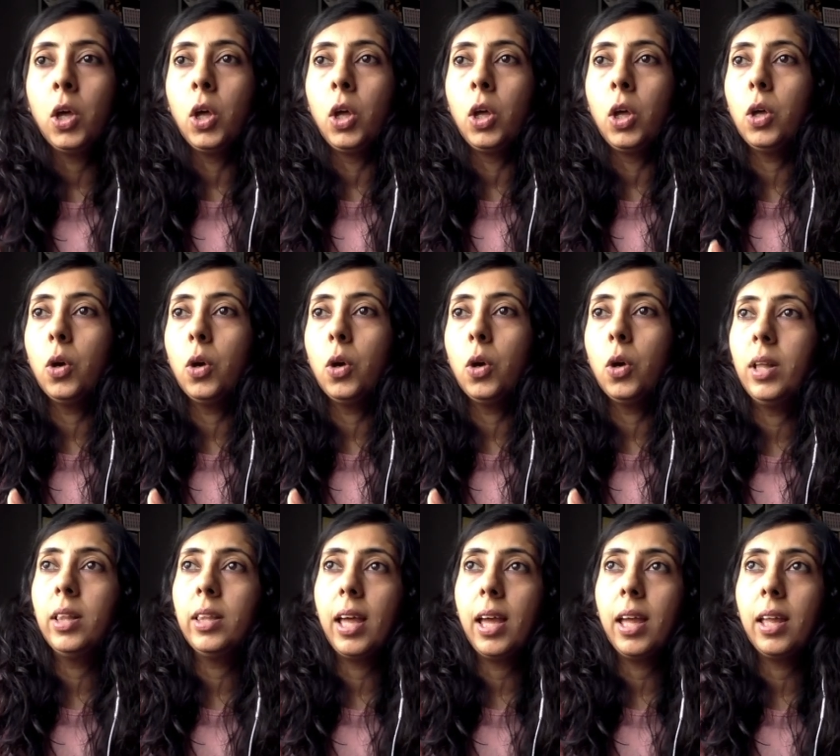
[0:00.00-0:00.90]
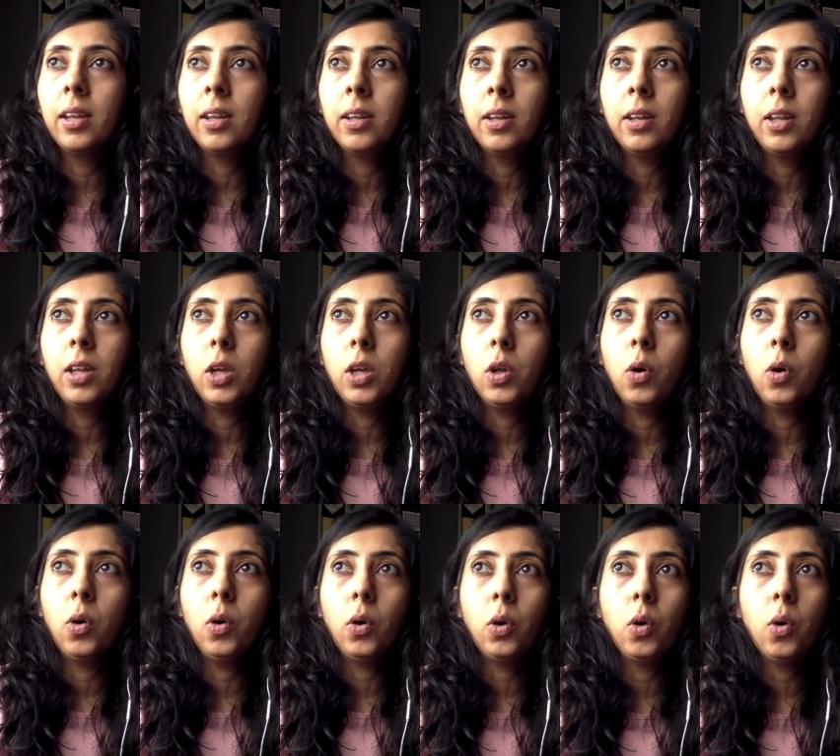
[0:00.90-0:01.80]
you will then, you
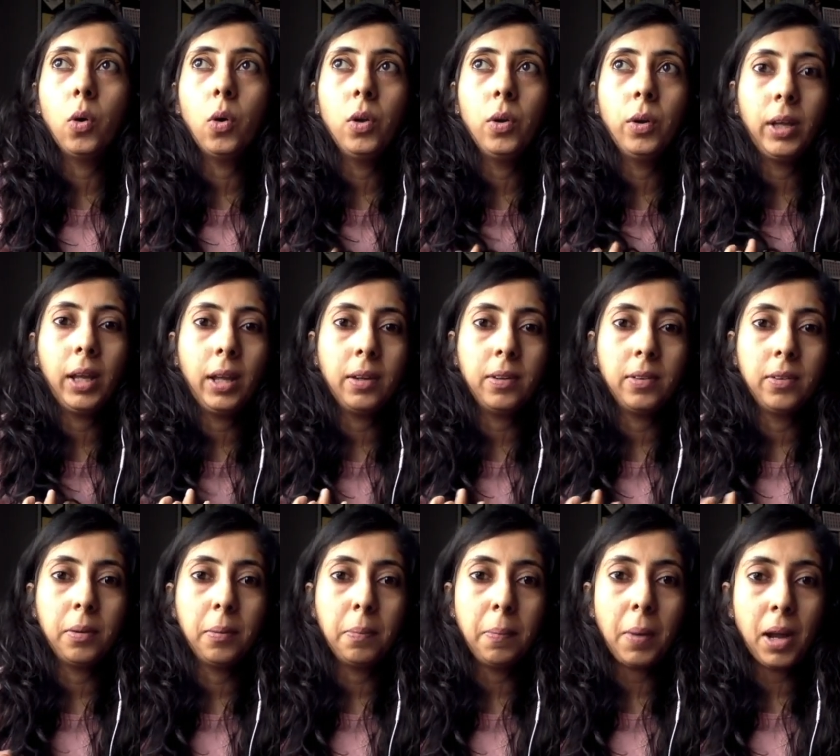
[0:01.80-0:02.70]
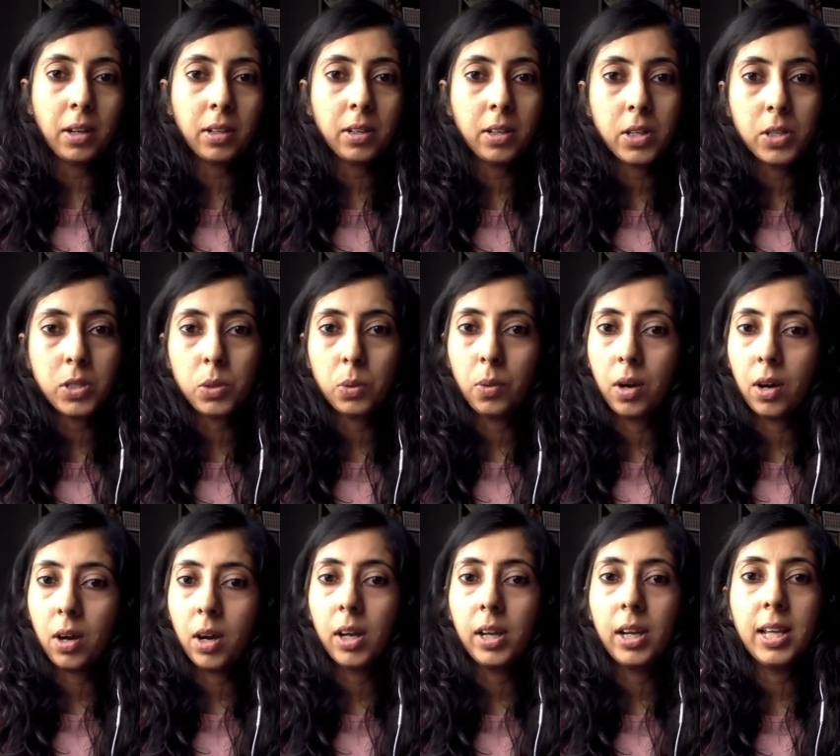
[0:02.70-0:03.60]
know, go look at partners who
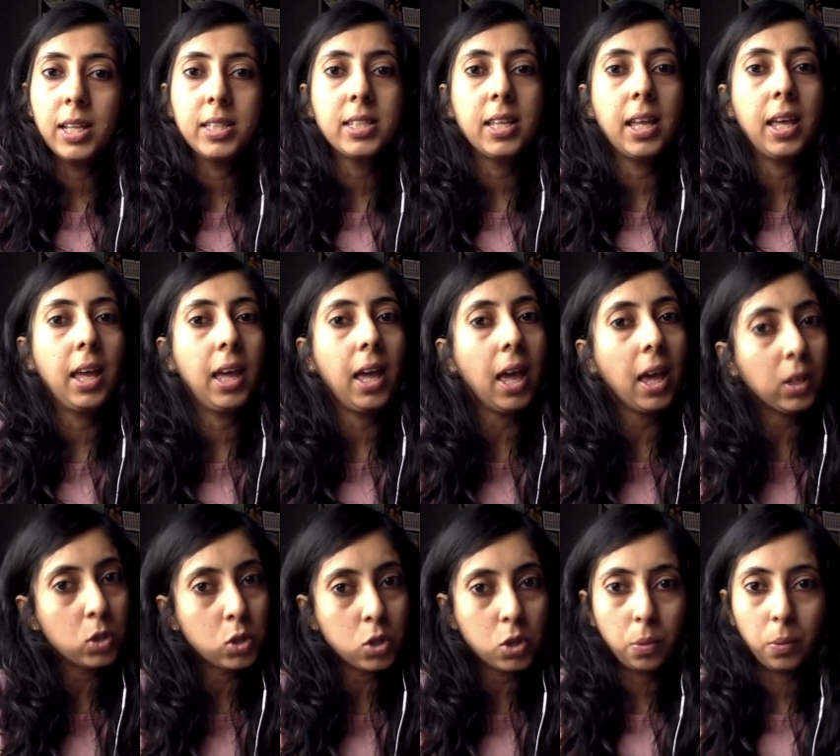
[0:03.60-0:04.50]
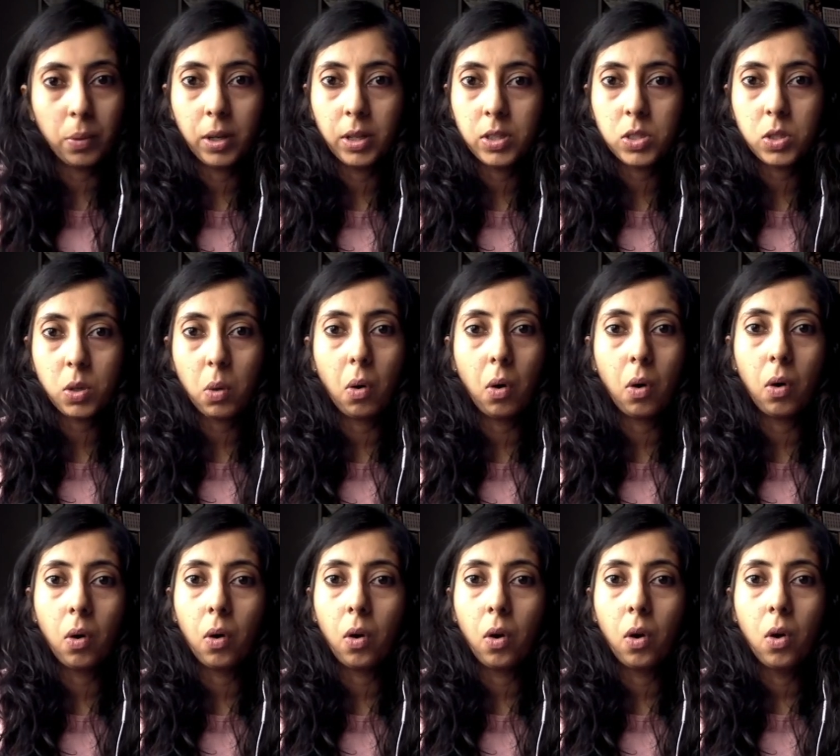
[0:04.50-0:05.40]
are, let's say, extroverts
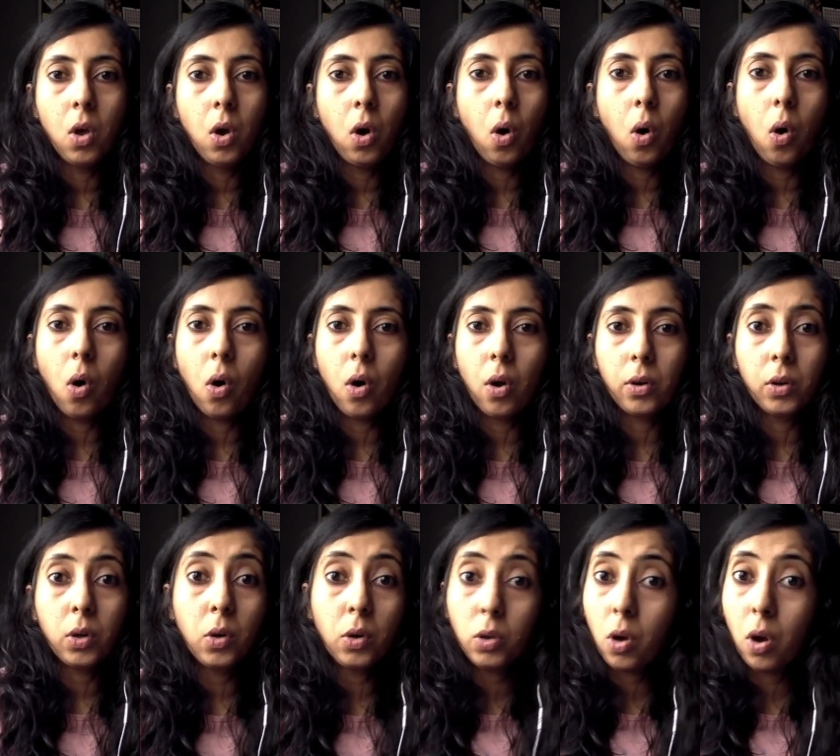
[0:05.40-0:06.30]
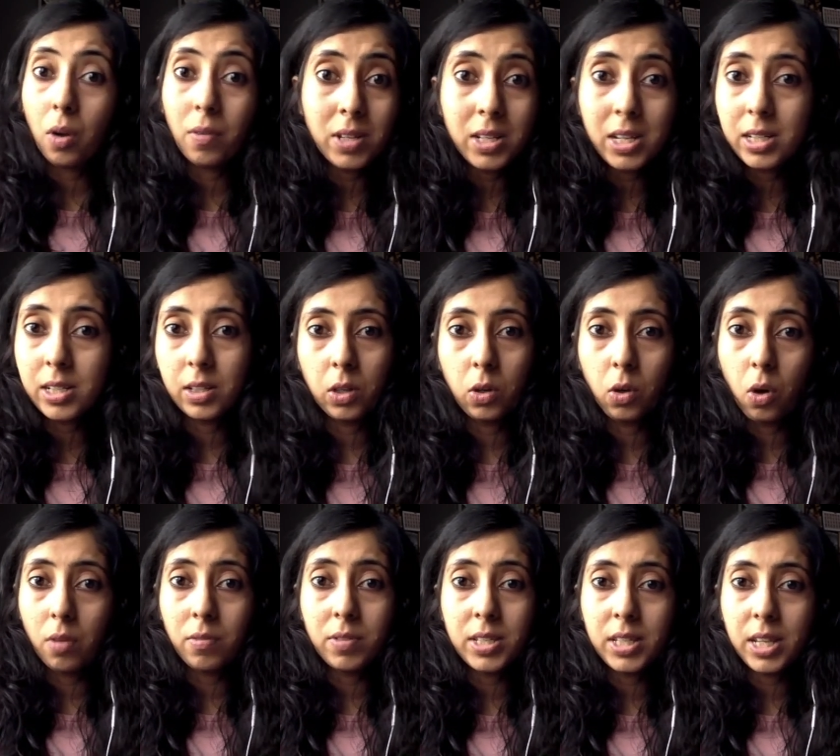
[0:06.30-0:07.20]
or or good conver
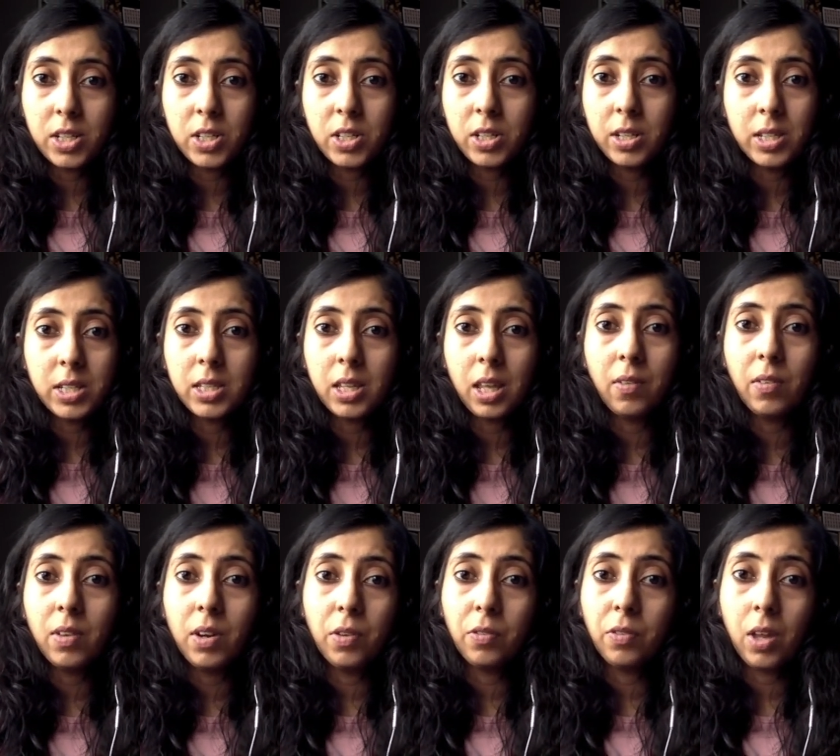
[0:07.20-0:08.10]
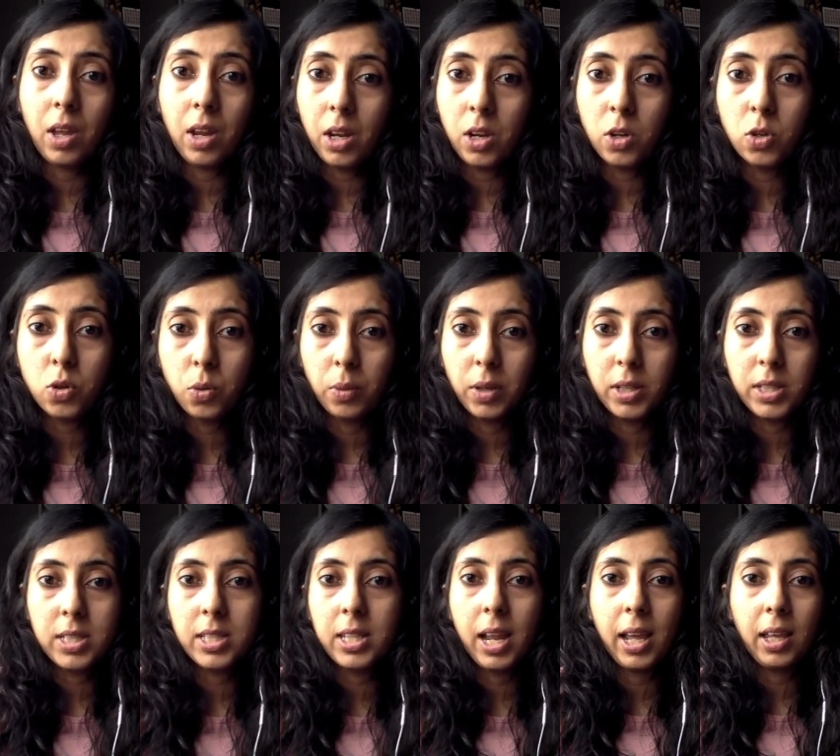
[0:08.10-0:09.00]
conversationalists, even if they're
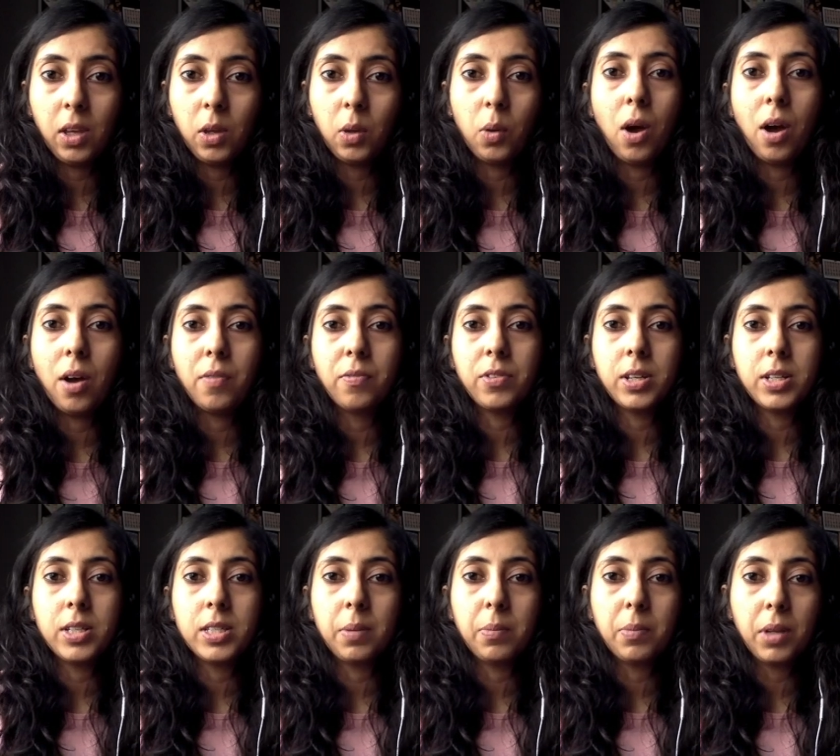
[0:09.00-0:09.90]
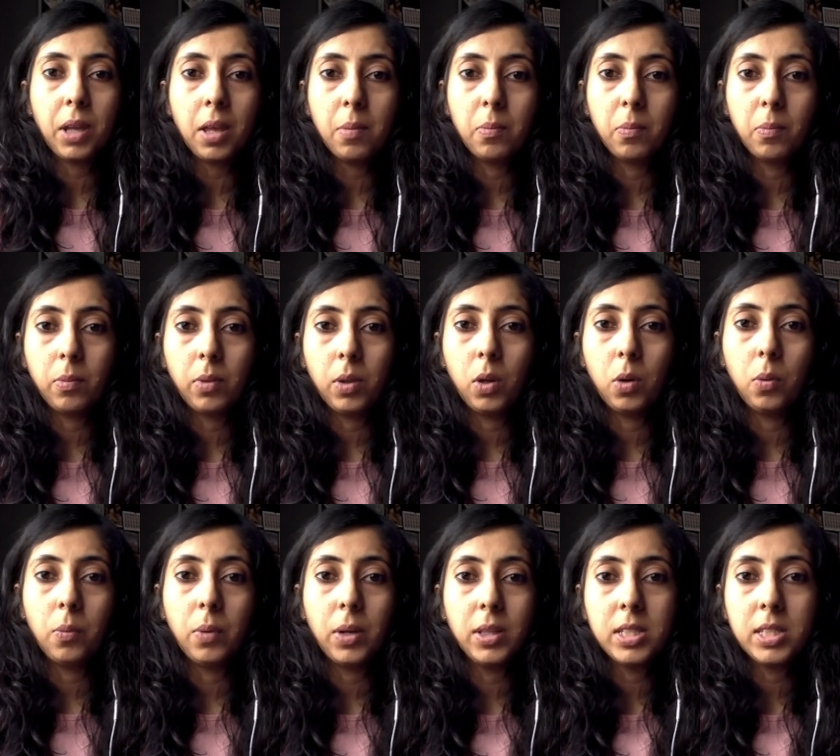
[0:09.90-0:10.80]
introverts. Like, you know, after some time, you know,
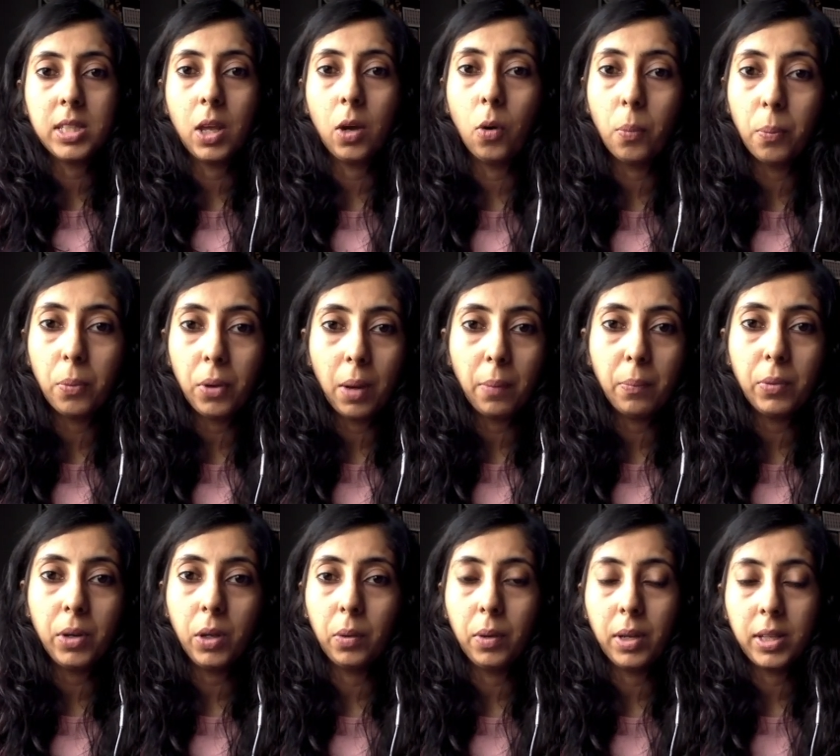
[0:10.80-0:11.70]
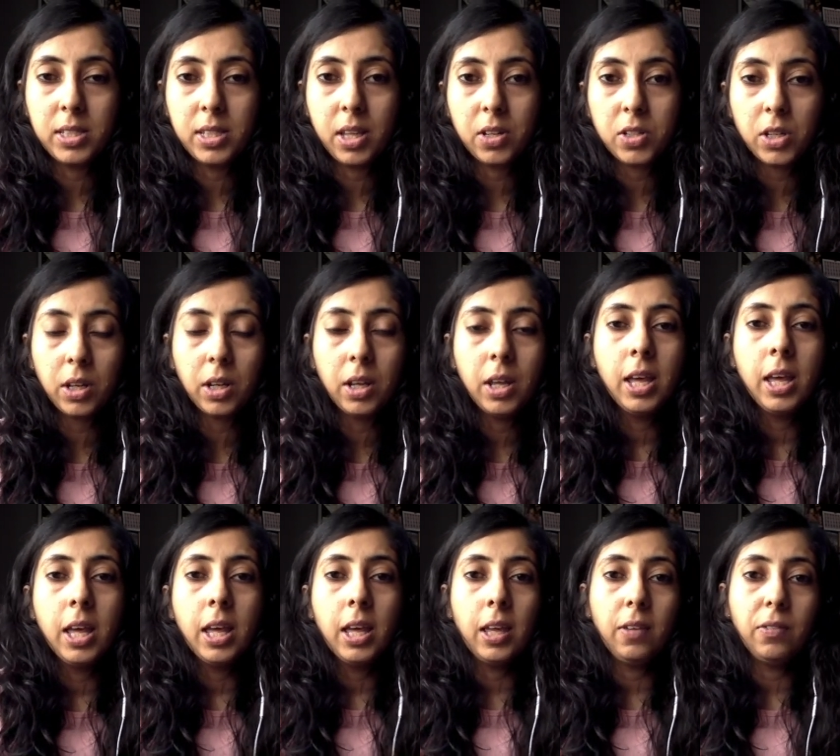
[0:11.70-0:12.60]
once they open up to you, et cetera.
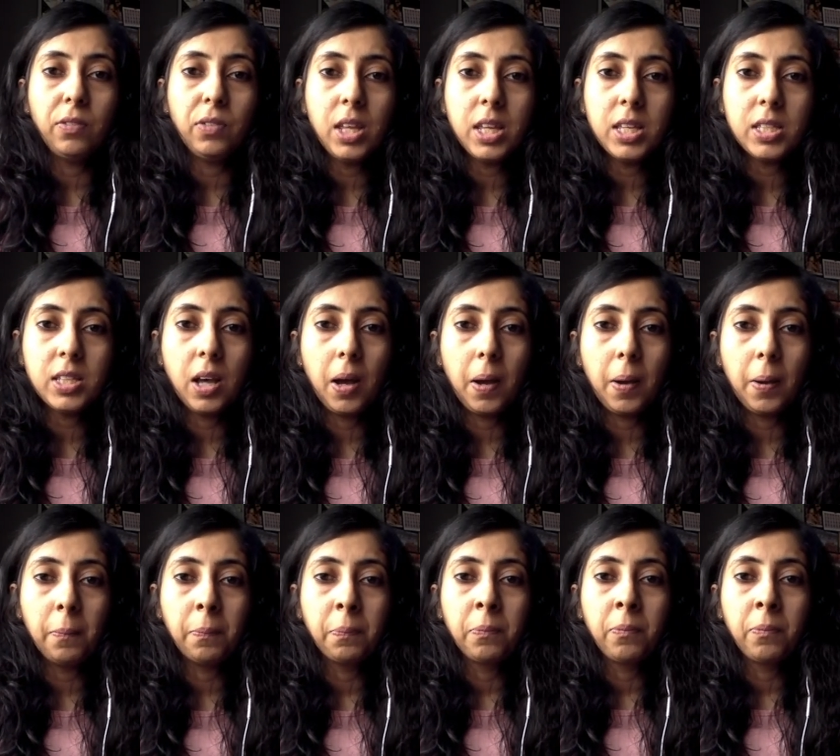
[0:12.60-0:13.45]
If these are